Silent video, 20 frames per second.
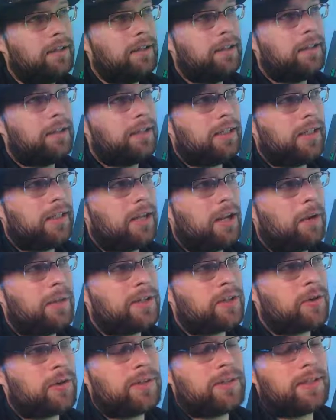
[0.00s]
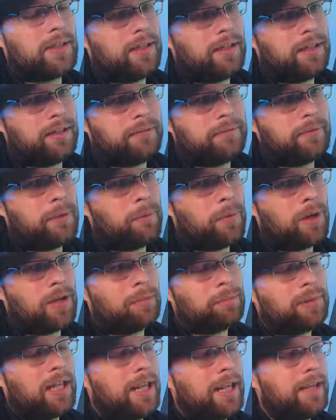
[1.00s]
interested and want to
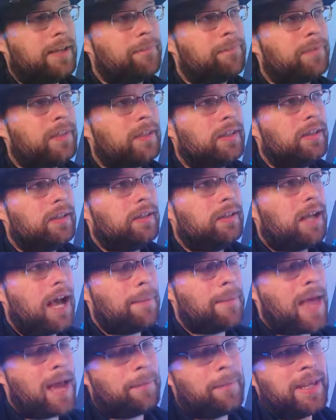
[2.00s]
play it. I'm not a big